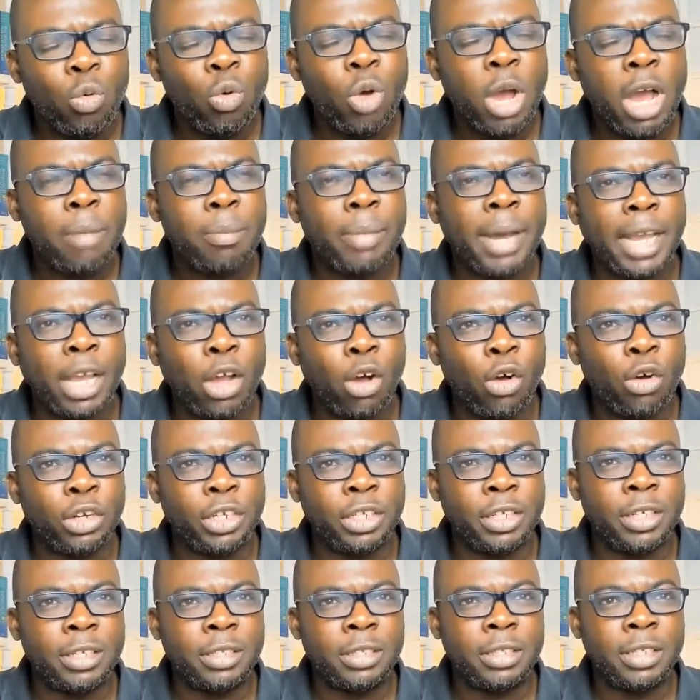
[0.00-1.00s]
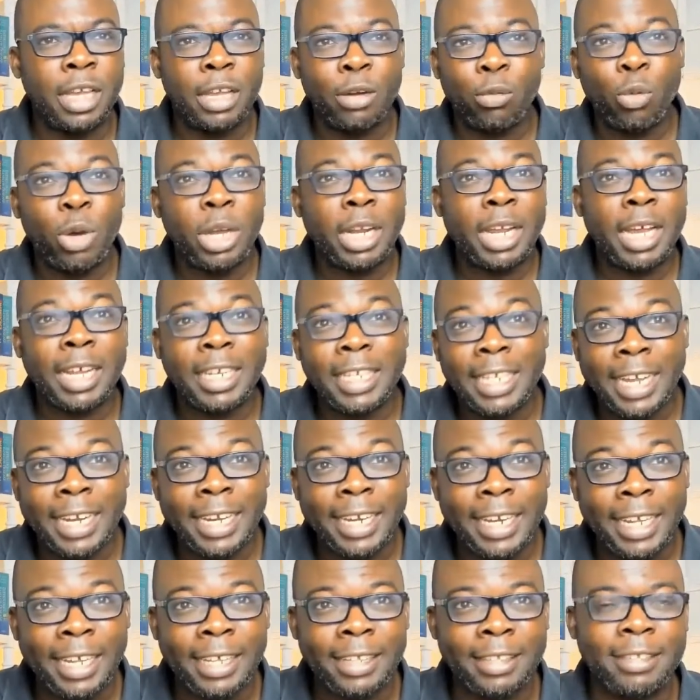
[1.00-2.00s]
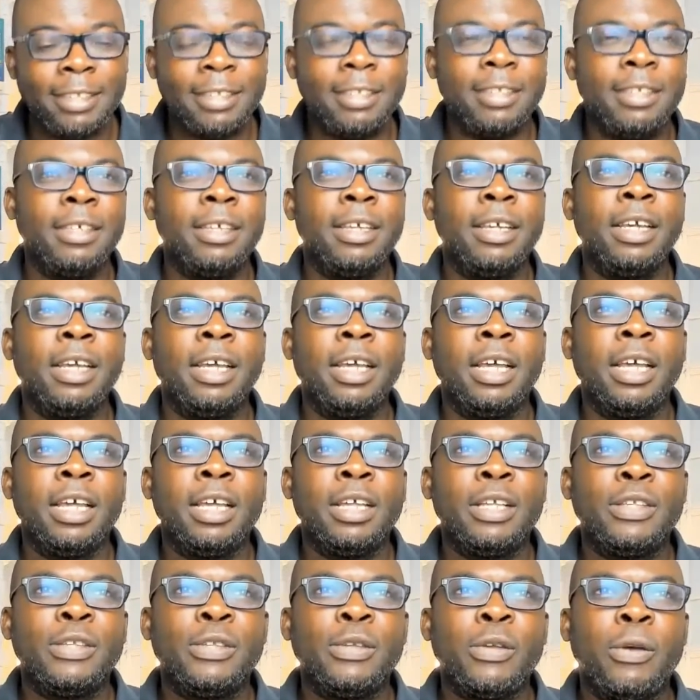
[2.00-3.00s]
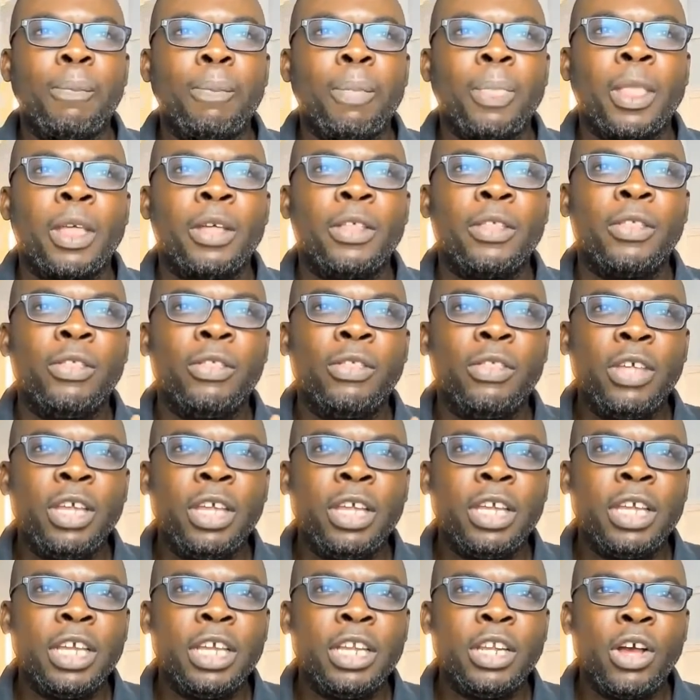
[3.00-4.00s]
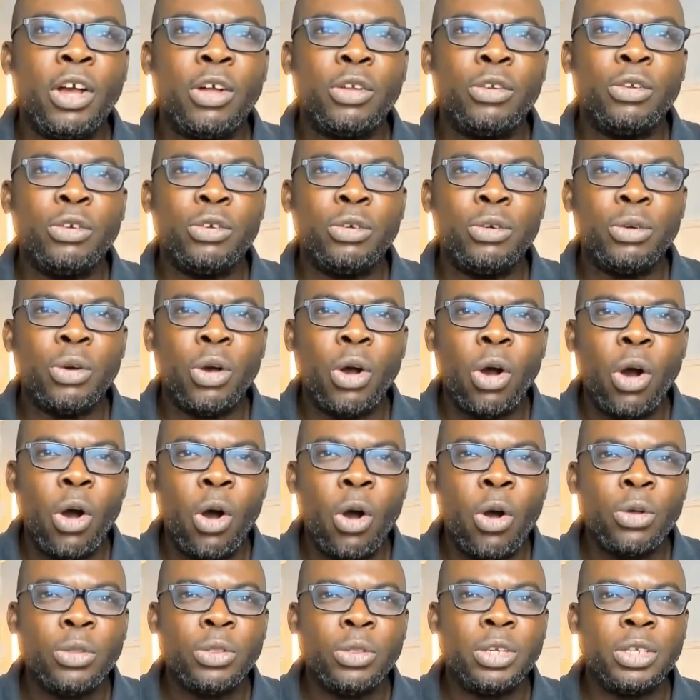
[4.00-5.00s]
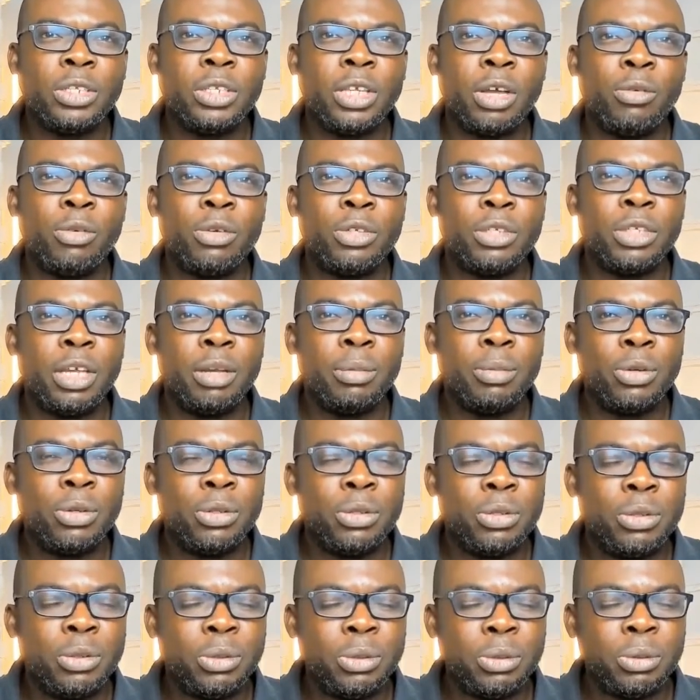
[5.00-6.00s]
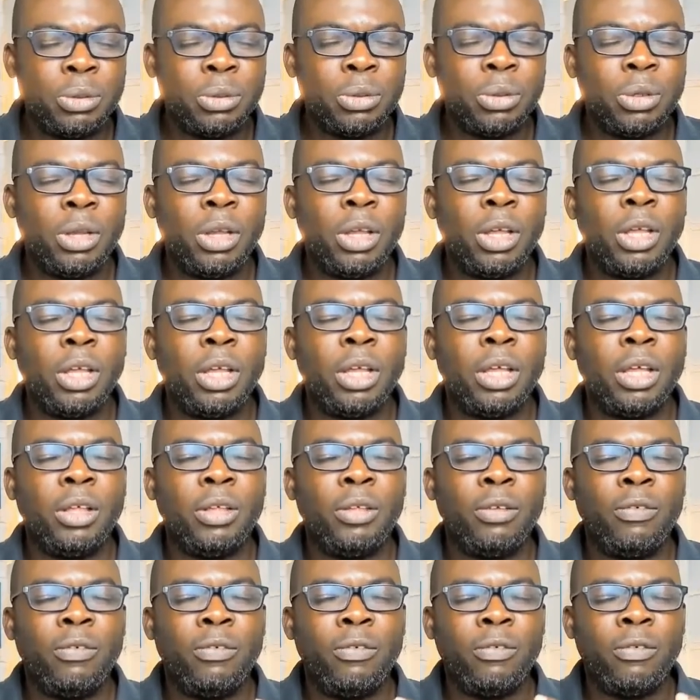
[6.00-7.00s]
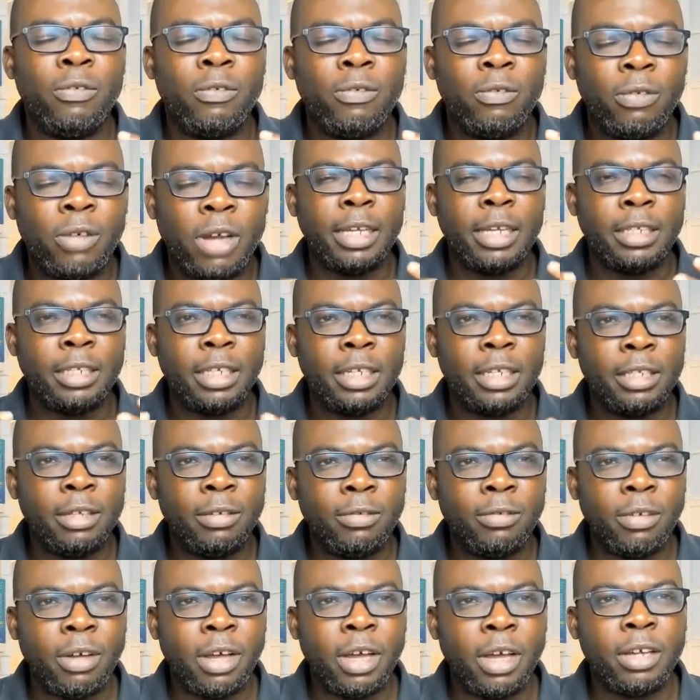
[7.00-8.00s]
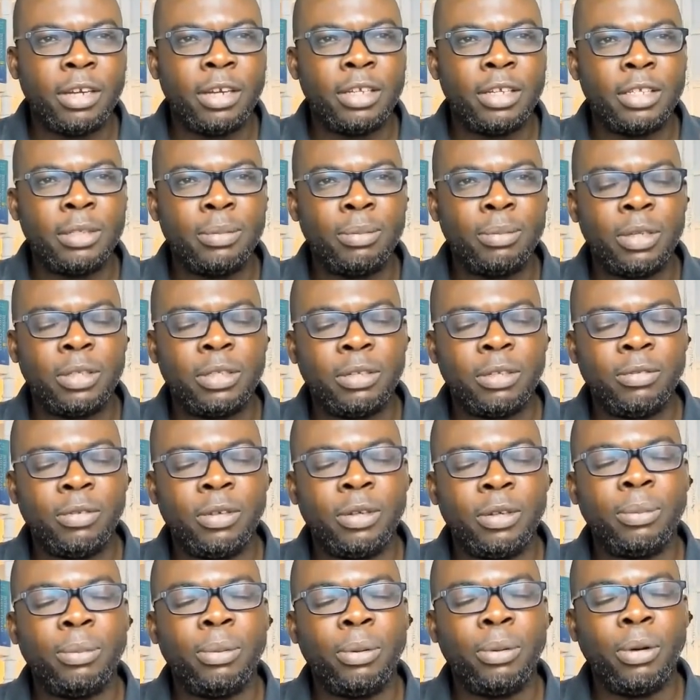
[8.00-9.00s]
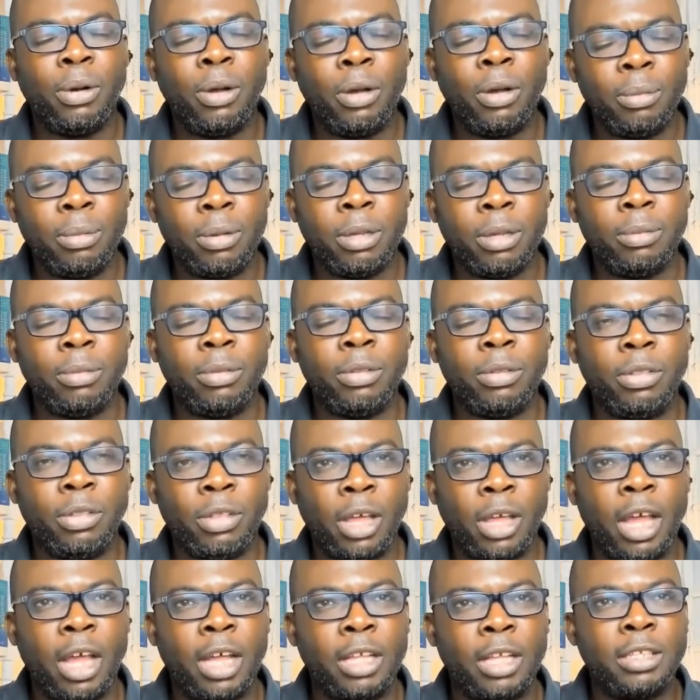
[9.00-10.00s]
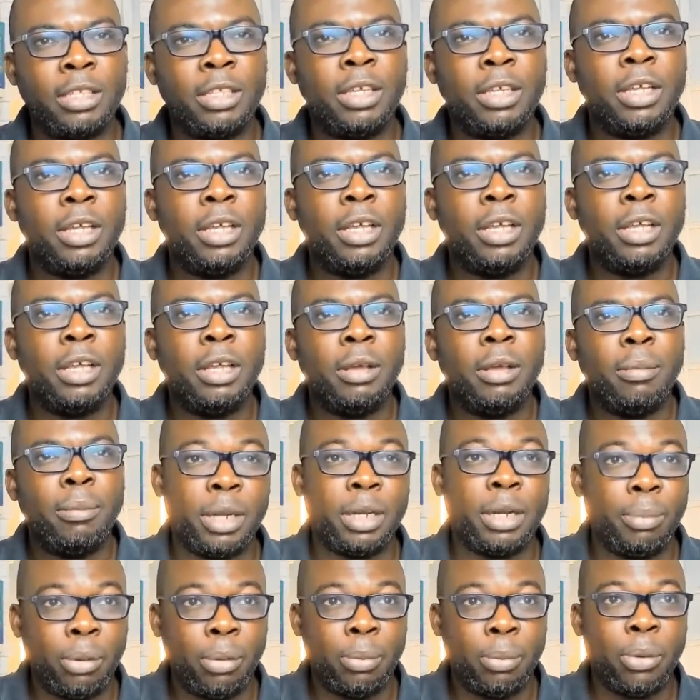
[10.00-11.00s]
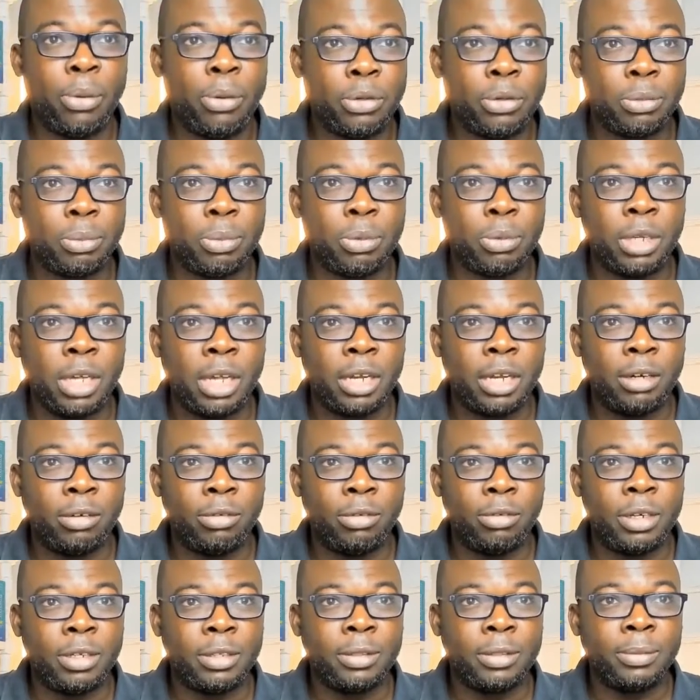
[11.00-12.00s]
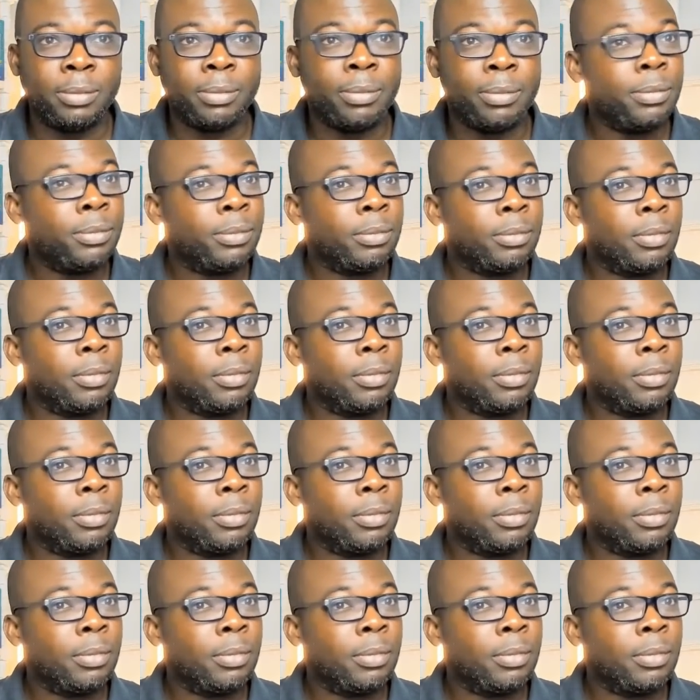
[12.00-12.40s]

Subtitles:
Who are my audience and what are their needs? So thinking through all this, I was able to identify a specific problem that my proposed book can address.